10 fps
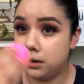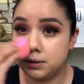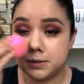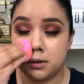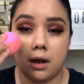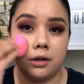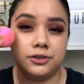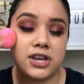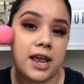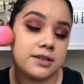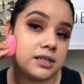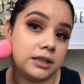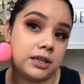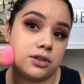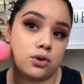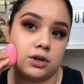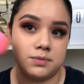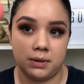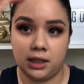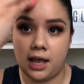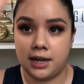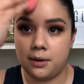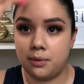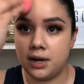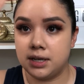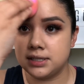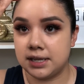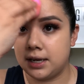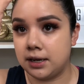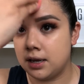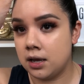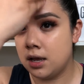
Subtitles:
So I'll tend to lean towards Milani, whereas like